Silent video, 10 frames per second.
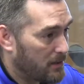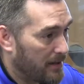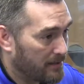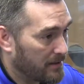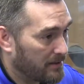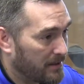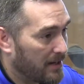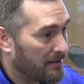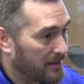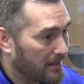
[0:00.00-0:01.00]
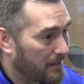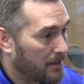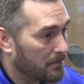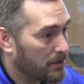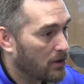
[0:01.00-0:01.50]
You have to get
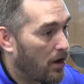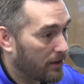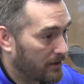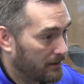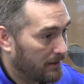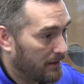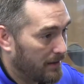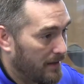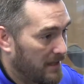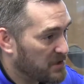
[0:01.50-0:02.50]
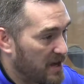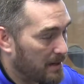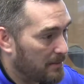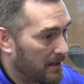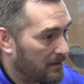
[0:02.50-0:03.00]
them to talk. It's
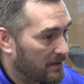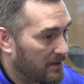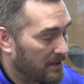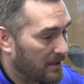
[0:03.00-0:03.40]
not about